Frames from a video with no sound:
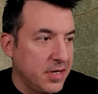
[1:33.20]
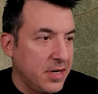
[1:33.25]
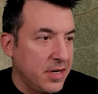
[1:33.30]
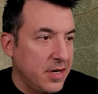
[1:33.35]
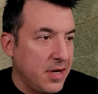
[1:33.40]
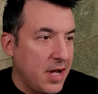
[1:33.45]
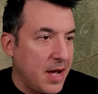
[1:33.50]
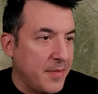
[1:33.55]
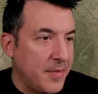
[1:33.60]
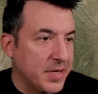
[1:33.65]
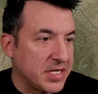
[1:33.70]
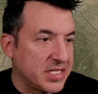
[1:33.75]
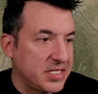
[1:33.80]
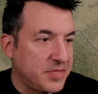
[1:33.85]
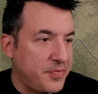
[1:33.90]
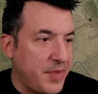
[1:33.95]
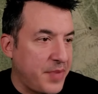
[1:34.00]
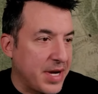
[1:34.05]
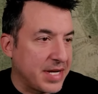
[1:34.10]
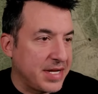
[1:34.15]
I'm
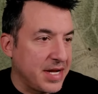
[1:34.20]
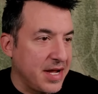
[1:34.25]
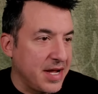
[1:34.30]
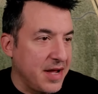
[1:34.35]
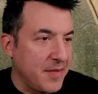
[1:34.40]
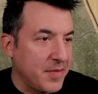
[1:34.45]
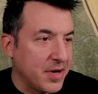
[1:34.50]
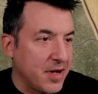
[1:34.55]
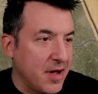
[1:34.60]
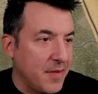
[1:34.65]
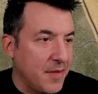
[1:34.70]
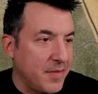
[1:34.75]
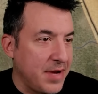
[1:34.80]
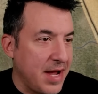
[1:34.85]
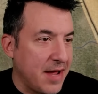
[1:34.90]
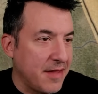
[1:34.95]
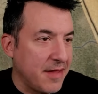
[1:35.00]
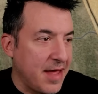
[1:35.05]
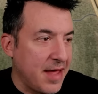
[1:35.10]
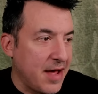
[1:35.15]
expecting him to come
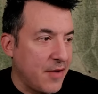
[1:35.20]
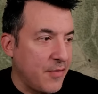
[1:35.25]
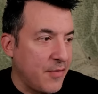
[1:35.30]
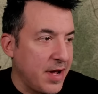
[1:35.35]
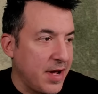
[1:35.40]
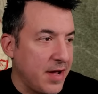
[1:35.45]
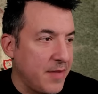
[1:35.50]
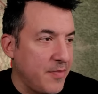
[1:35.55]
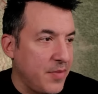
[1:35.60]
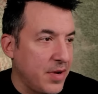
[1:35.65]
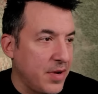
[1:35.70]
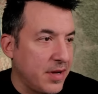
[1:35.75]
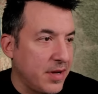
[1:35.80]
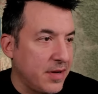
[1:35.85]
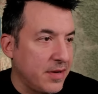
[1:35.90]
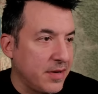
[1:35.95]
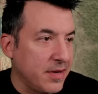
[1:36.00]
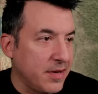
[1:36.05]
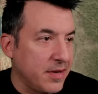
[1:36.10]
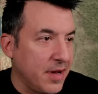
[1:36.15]
down that way, but
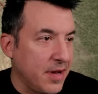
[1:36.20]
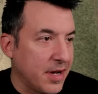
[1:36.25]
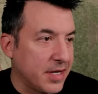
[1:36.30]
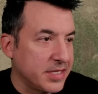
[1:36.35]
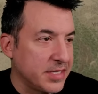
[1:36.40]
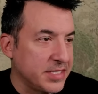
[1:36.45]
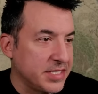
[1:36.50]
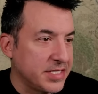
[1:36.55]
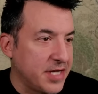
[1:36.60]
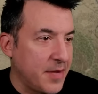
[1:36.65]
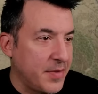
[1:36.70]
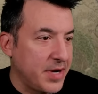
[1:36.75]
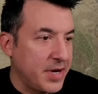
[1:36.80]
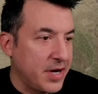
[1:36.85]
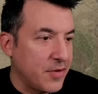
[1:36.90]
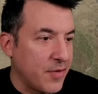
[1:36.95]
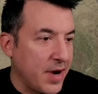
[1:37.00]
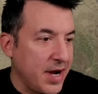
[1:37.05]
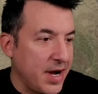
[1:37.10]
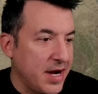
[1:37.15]
because he's coming in
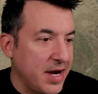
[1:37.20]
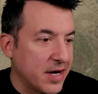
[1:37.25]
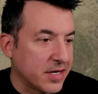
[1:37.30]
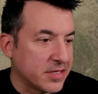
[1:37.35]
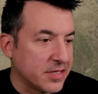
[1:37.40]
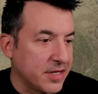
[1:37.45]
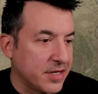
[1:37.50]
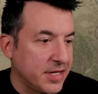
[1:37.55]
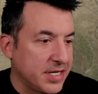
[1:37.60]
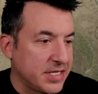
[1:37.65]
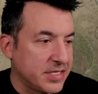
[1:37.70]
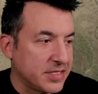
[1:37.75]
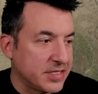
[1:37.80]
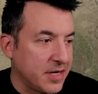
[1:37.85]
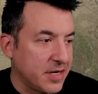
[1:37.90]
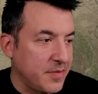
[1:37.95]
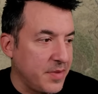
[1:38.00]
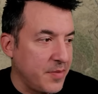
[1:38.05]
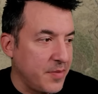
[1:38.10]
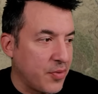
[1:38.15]
right here. So this is going
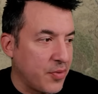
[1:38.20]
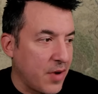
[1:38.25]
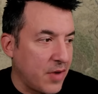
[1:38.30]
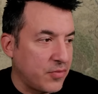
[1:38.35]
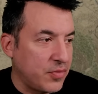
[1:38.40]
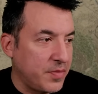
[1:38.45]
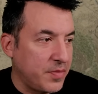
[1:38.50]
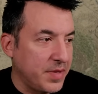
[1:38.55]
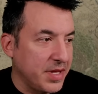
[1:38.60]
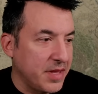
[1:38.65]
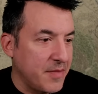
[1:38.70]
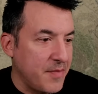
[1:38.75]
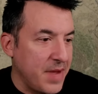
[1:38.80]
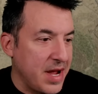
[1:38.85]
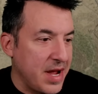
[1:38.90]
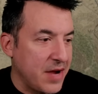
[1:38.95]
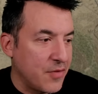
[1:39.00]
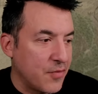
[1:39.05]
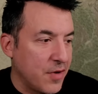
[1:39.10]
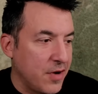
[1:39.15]
to be probably the
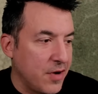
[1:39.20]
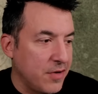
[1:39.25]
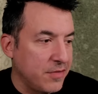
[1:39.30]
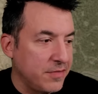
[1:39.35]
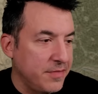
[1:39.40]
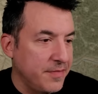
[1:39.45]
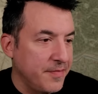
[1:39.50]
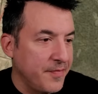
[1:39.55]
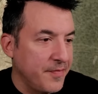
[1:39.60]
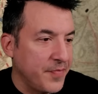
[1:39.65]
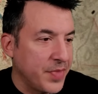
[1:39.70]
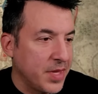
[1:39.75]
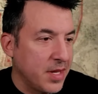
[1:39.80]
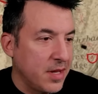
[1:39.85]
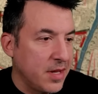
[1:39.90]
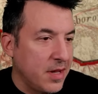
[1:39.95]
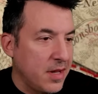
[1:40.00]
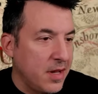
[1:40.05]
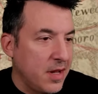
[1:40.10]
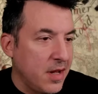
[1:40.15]
main road
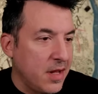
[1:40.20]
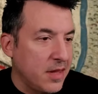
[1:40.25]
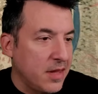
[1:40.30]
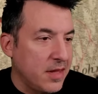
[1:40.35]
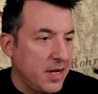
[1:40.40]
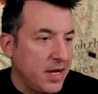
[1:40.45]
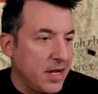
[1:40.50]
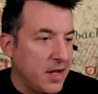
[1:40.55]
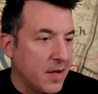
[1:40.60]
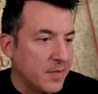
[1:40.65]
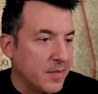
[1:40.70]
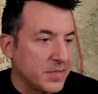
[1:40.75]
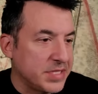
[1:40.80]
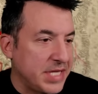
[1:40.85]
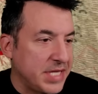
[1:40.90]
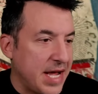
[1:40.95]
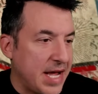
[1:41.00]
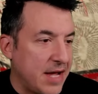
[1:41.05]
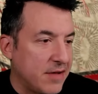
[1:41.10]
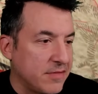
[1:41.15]
that he comes
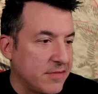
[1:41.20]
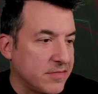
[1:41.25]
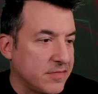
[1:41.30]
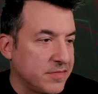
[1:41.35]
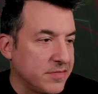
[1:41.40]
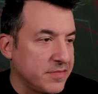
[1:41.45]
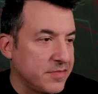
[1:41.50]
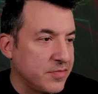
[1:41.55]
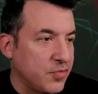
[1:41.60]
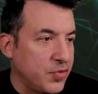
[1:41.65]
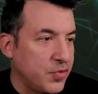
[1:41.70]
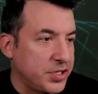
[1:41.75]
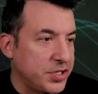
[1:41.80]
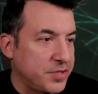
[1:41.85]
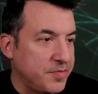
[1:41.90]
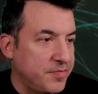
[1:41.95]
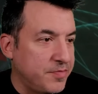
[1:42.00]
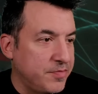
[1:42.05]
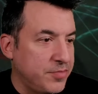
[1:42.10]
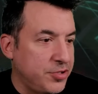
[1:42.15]
down, which
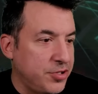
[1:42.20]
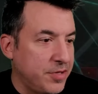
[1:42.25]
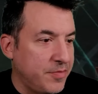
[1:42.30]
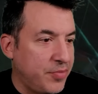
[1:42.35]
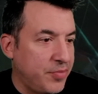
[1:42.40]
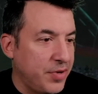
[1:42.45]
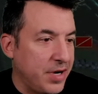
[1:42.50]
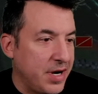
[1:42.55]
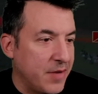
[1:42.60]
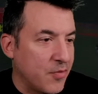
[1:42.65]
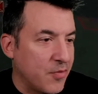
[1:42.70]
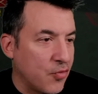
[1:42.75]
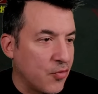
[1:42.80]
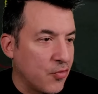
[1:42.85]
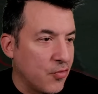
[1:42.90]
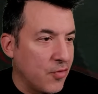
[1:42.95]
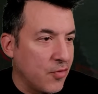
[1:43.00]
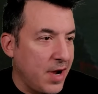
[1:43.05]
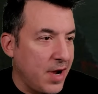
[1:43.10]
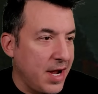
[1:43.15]
should put him
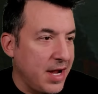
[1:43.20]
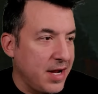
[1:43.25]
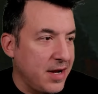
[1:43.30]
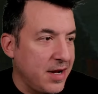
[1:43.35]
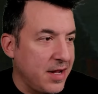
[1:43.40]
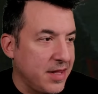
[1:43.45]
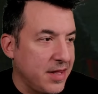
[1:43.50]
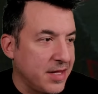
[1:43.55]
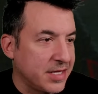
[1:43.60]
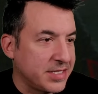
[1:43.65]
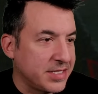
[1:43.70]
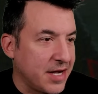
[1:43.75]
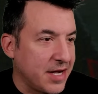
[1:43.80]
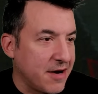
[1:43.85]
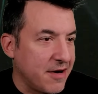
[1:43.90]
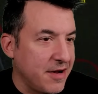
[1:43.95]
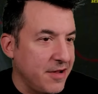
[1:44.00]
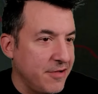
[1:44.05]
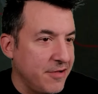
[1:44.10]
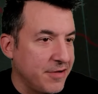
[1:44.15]
right in this
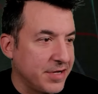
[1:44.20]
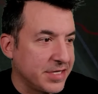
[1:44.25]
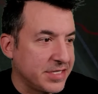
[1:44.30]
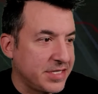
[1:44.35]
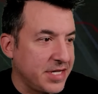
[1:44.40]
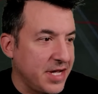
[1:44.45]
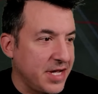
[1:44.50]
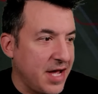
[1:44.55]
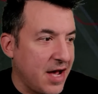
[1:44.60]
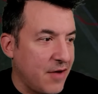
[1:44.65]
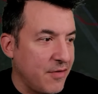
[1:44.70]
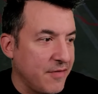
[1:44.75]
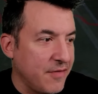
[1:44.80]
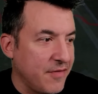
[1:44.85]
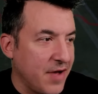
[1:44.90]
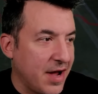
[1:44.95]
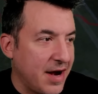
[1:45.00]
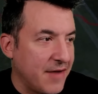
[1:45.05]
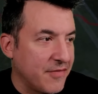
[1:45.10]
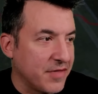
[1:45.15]
area. You can see how we've
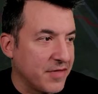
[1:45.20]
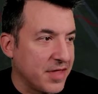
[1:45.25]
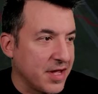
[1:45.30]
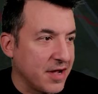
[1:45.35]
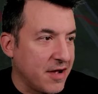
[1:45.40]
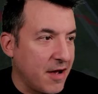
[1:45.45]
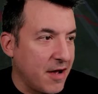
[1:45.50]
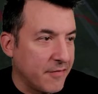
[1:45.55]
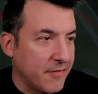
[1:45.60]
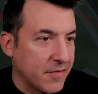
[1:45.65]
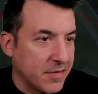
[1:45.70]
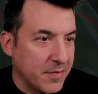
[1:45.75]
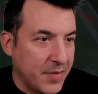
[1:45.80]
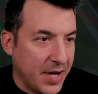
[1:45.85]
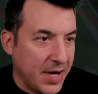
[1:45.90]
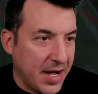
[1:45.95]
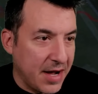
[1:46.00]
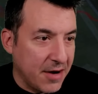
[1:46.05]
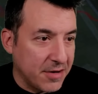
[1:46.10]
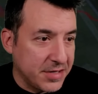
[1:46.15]
got everything covered
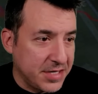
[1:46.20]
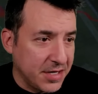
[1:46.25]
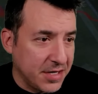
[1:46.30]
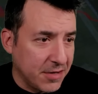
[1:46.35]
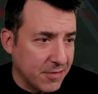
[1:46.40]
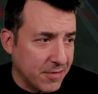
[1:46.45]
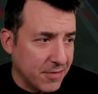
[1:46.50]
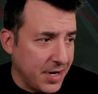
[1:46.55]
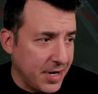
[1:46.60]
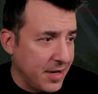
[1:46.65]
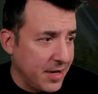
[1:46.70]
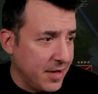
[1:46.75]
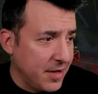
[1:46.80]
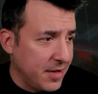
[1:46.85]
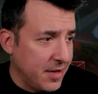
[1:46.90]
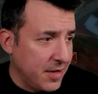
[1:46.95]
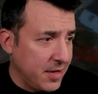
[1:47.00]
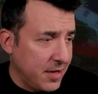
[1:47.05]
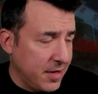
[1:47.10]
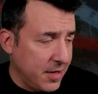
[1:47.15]
by artillery
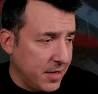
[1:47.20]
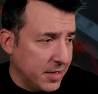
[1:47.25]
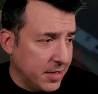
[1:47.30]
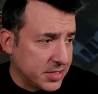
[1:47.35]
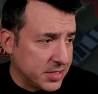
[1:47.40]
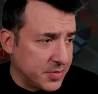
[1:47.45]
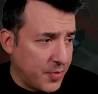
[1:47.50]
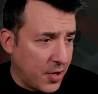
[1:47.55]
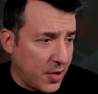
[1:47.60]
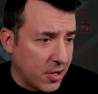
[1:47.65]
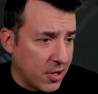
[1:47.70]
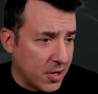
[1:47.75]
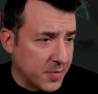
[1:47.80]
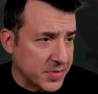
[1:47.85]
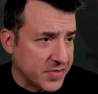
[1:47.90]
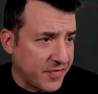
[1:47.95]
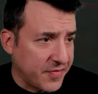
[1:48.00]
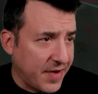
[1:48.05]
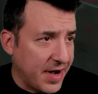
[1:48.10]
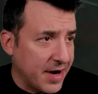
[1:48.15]
and small arms
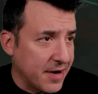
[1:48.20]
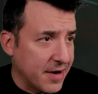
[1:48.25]
fire.